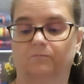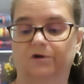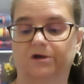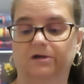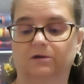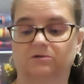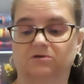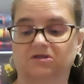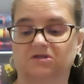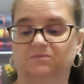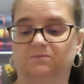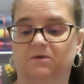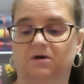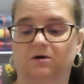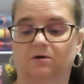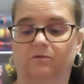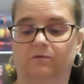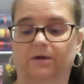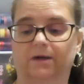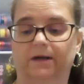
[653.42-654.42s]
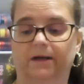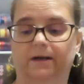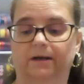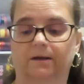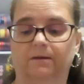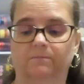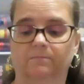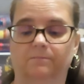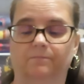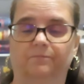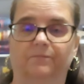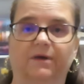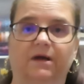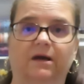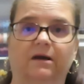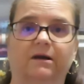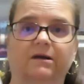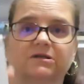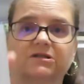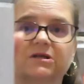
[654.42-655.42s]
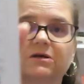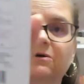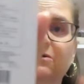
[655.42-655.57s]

real small writing, and it's